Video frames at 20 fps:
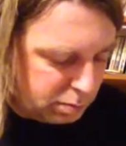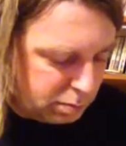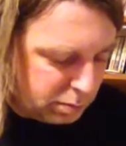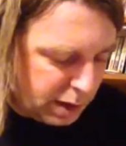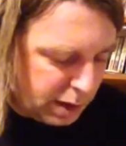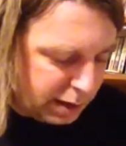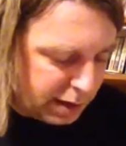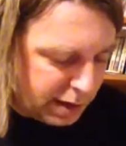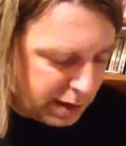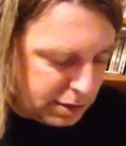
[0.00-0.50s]

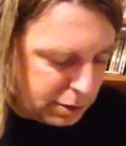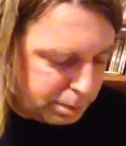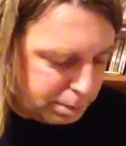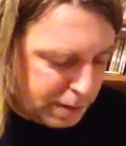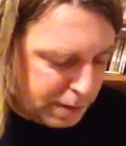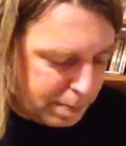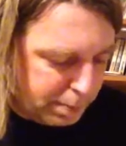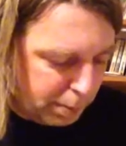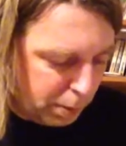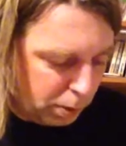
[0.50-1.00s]
against
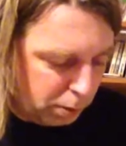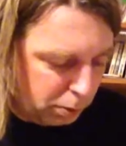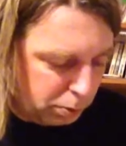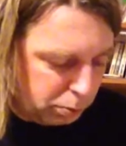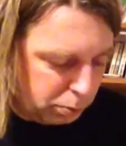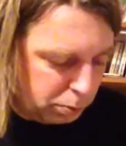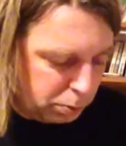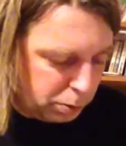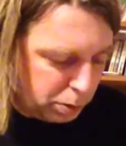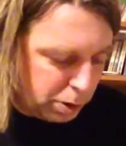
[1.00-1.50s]
people
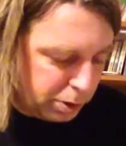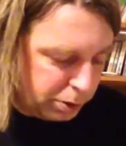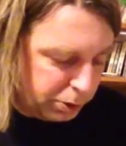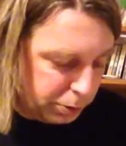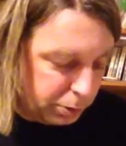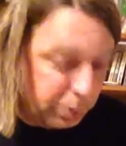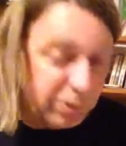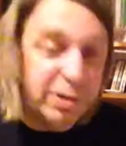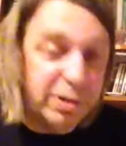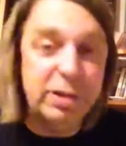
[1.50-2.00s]
who are
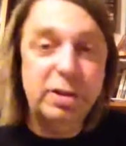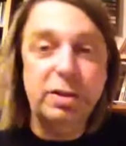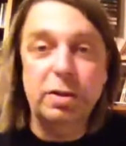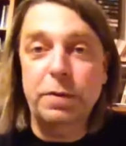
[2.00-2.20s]
using,